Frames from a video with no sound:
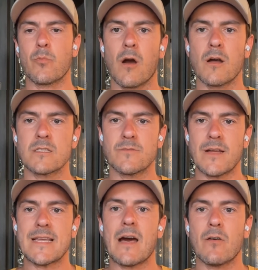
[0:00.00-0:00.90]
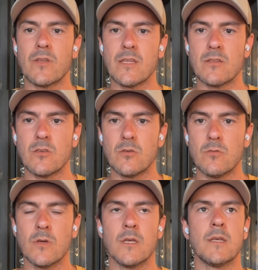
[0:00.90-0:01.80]
cause vitality in
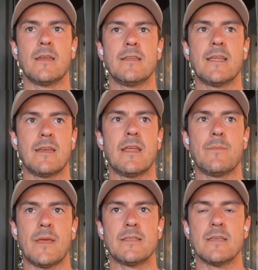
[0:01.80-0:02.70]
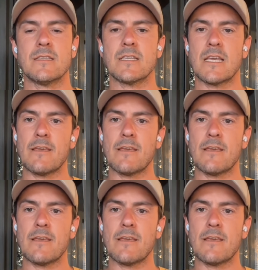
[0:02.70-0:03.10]
you in a day-to-day basis.